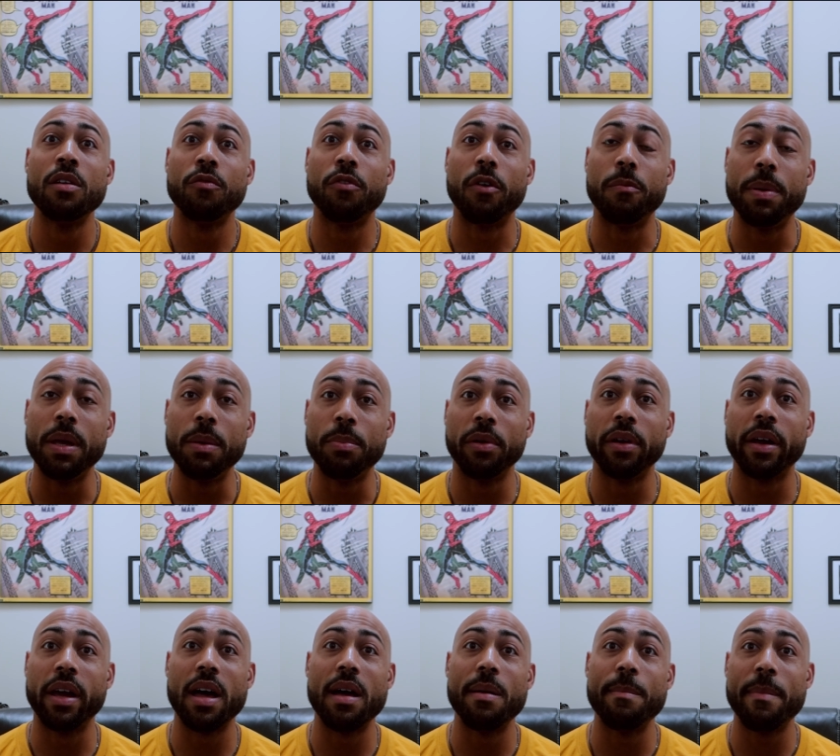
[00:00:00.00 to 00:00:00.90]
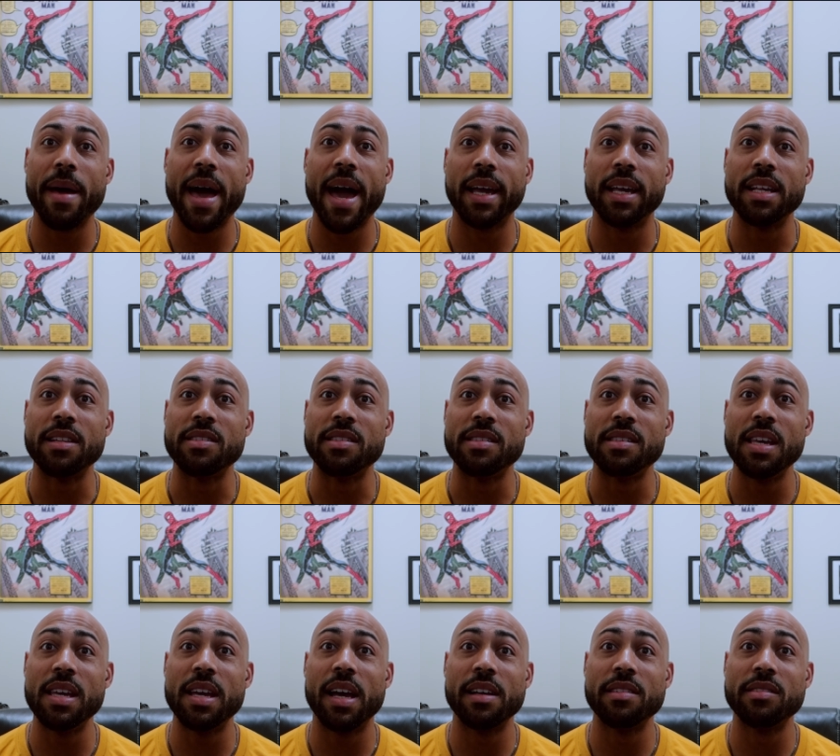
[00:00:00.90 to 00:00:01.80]
for people to come back and
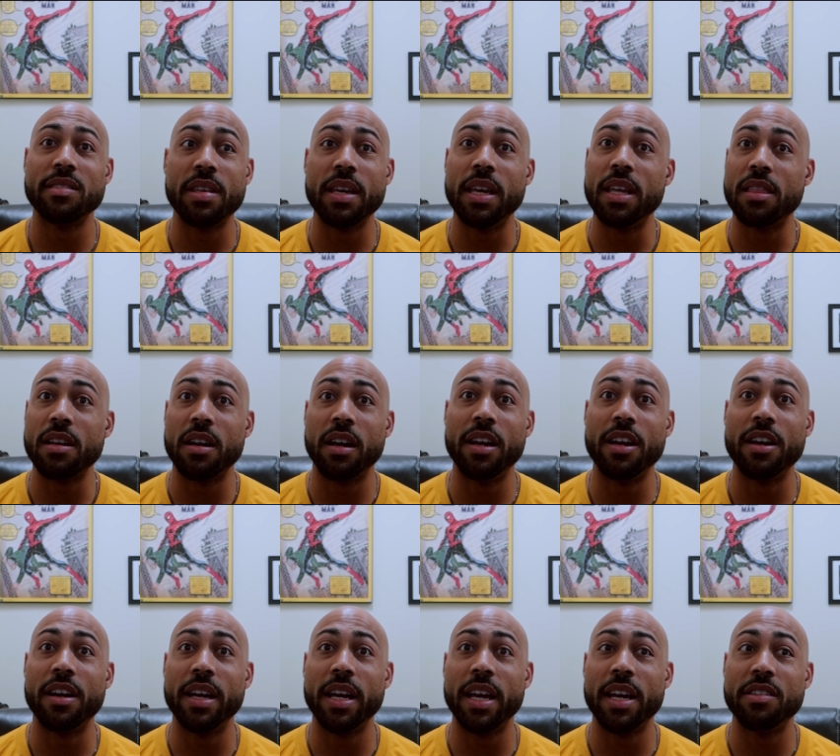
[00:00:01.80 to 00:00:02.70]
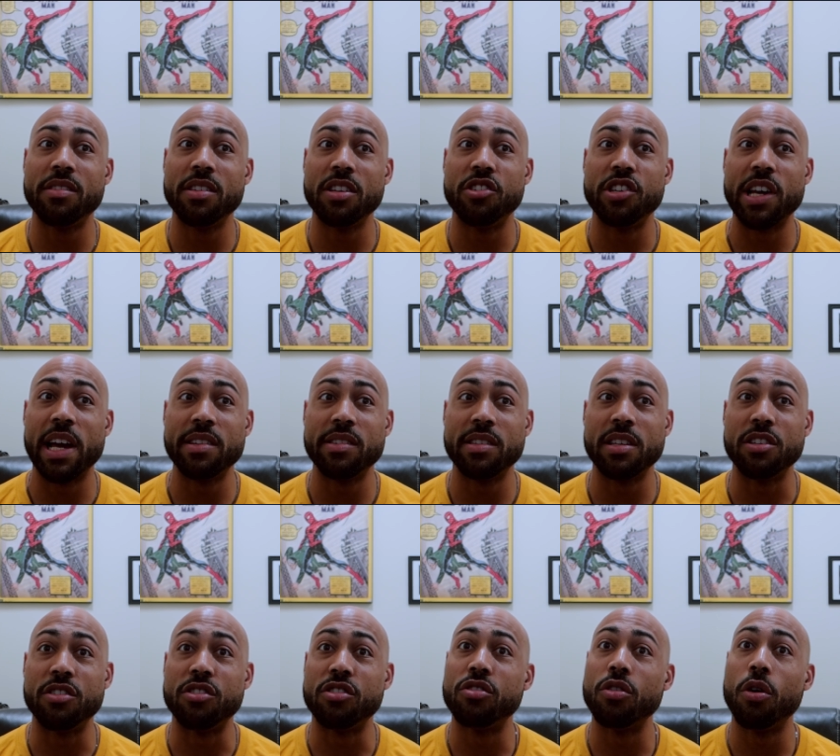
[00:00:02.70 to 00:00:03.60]
see us to get their hearing aids
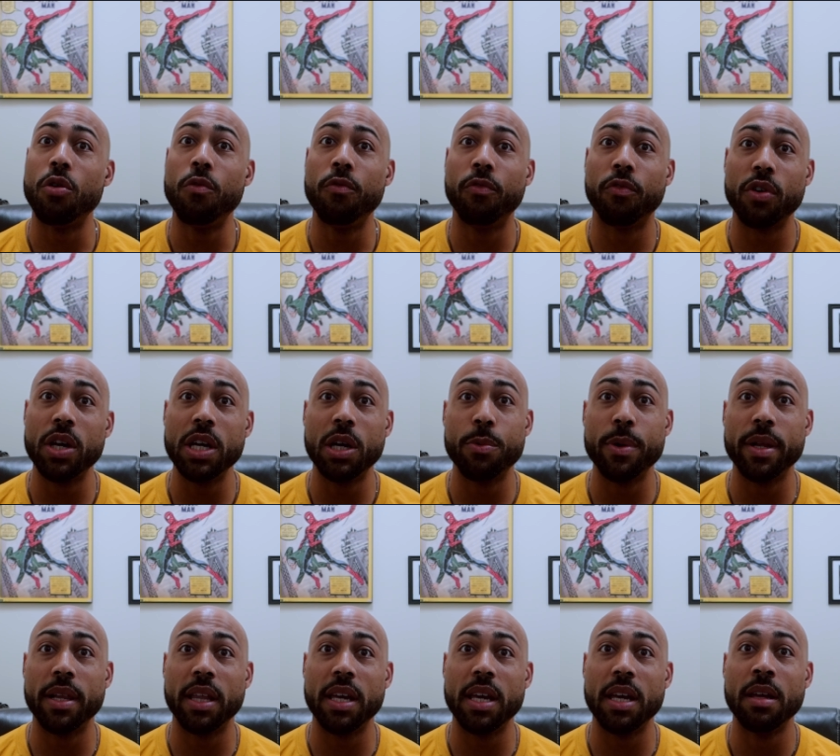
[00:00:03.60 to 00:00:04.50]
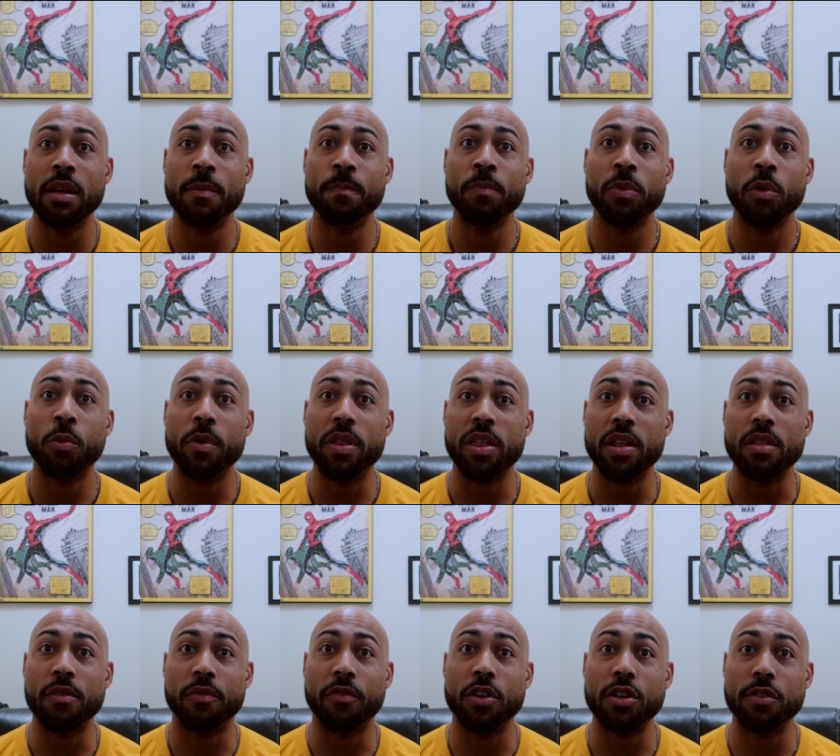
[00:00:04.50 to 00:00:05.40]
adjusted so frequently
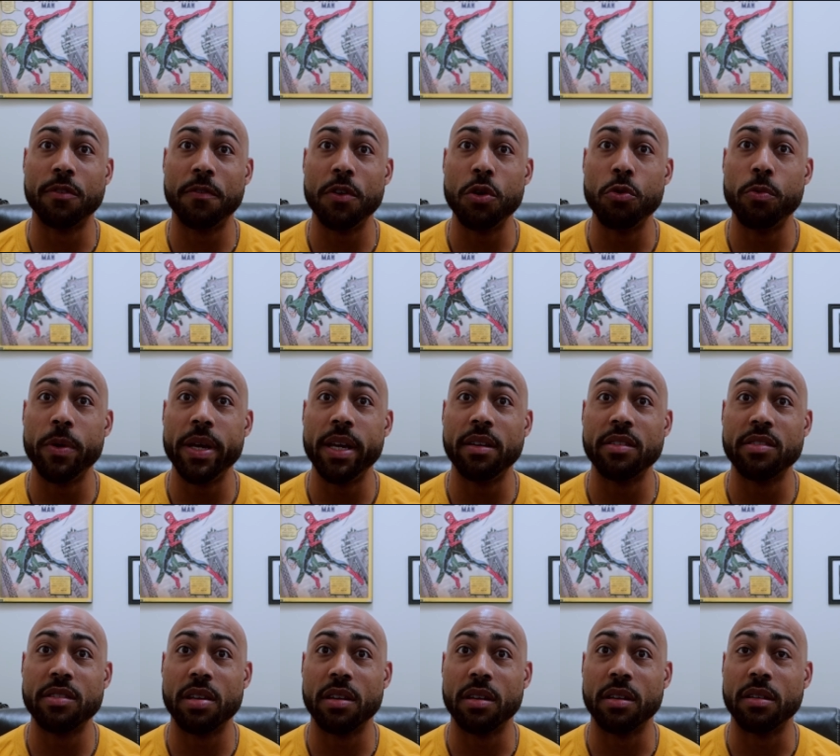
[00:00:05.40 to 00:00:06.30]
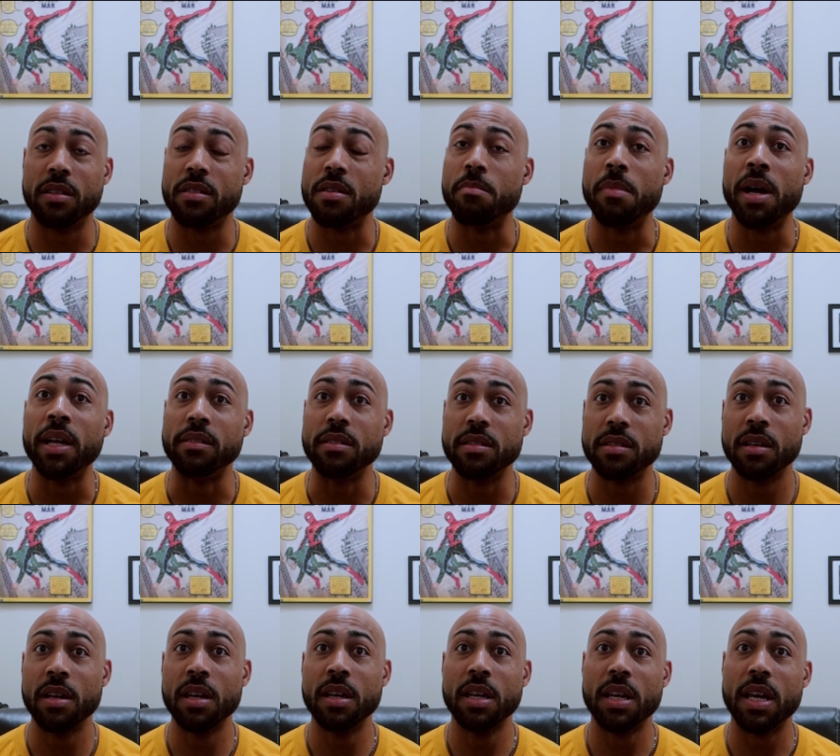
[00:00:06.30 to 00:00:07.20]
within the first few weeks to
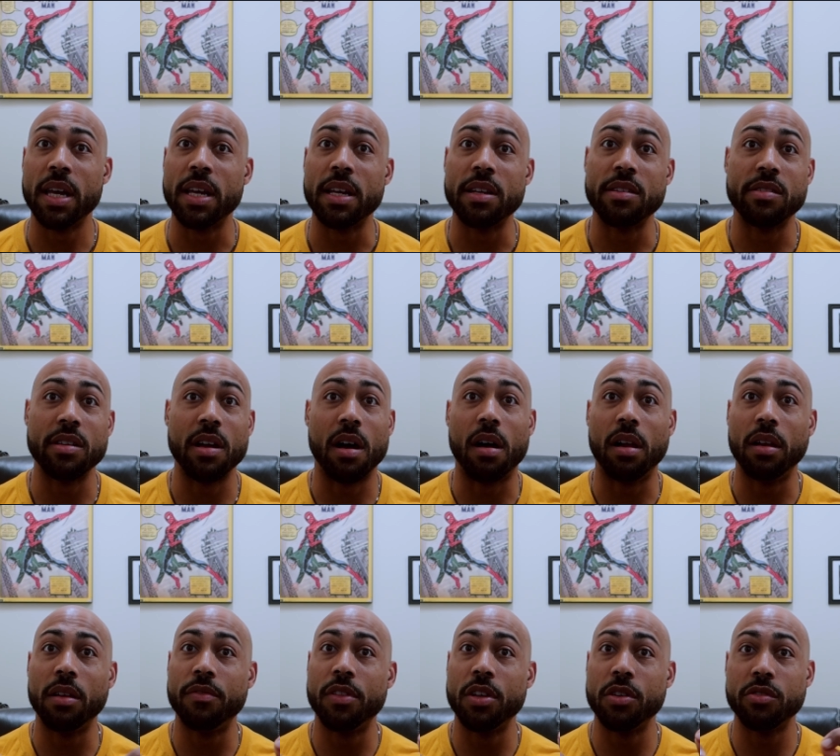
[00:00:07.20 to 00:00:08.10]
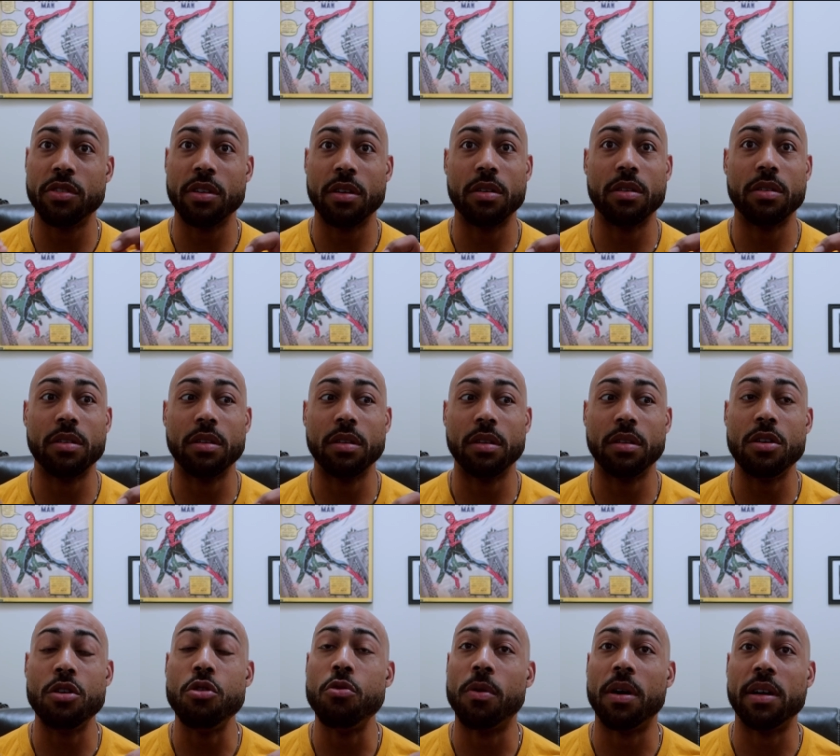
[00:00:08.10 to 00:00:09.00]
months. Is all of those little
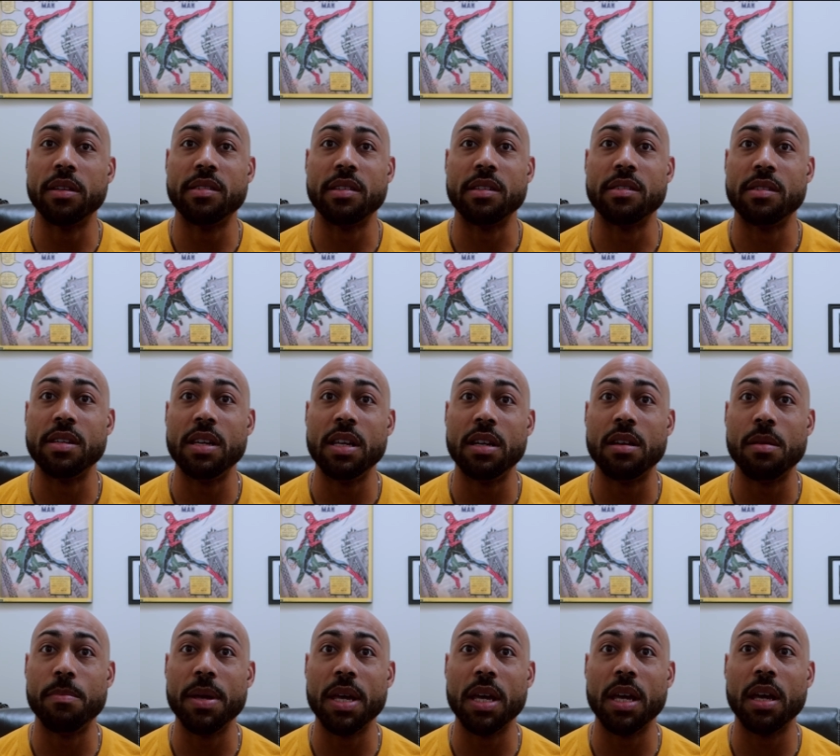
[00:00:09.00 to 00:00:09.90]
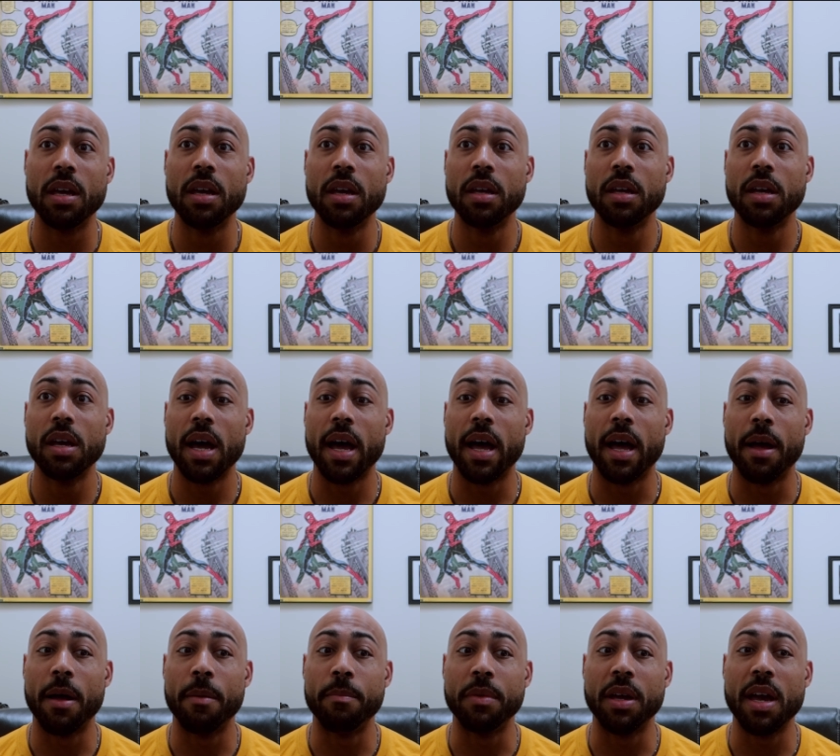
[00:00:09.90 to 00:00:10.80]
nuances need to be
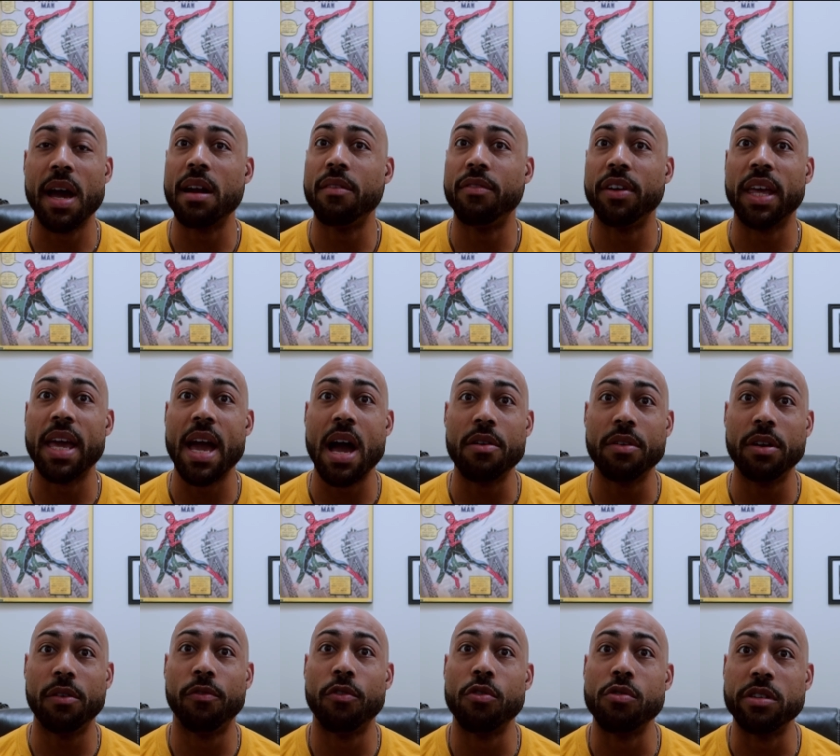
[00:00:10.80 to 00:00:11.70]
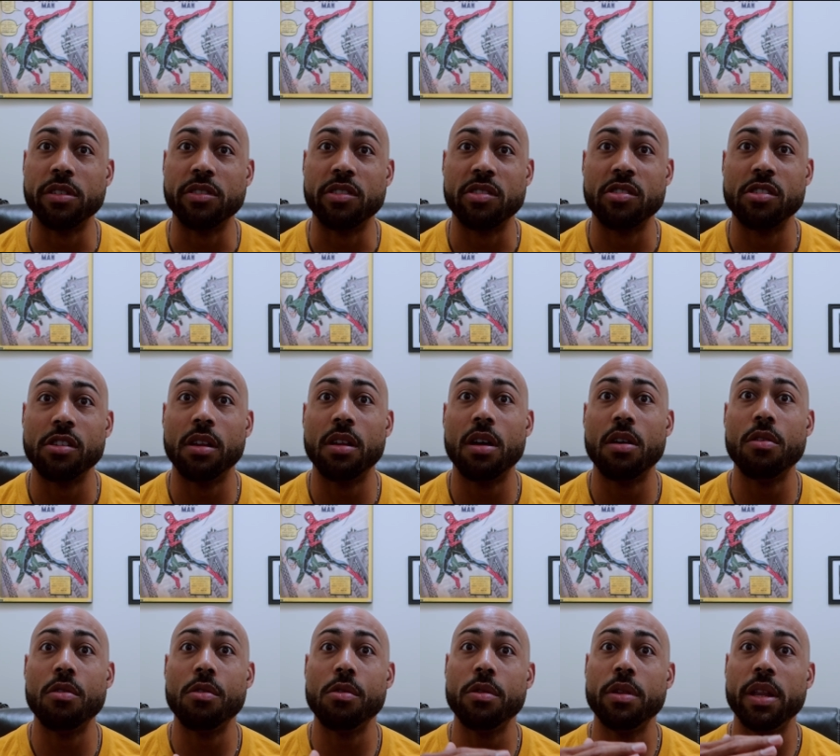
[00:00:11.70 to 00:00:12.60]
kind of accounted for, and
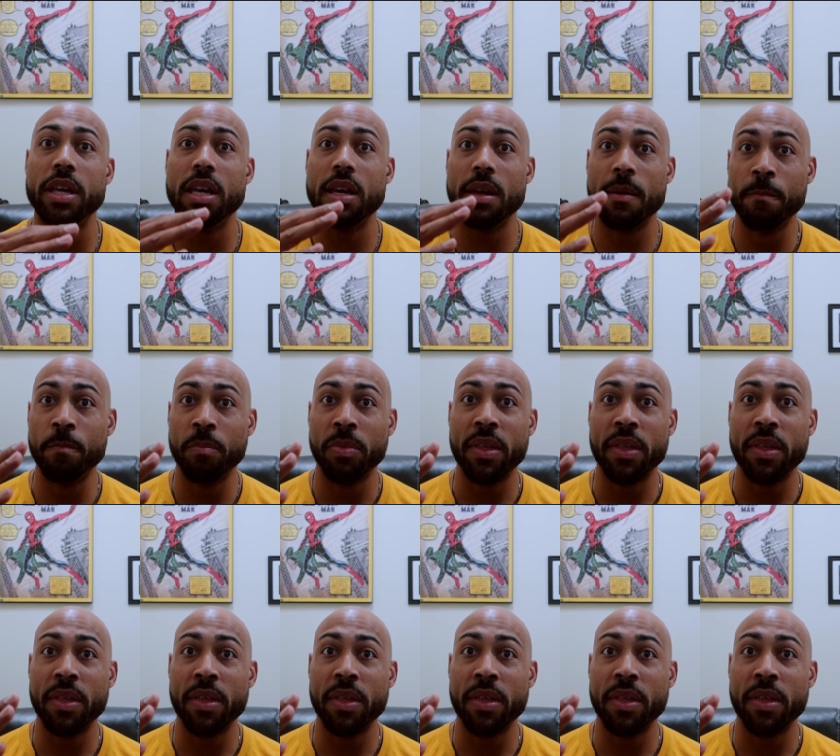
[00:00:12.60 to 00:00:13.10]
slowly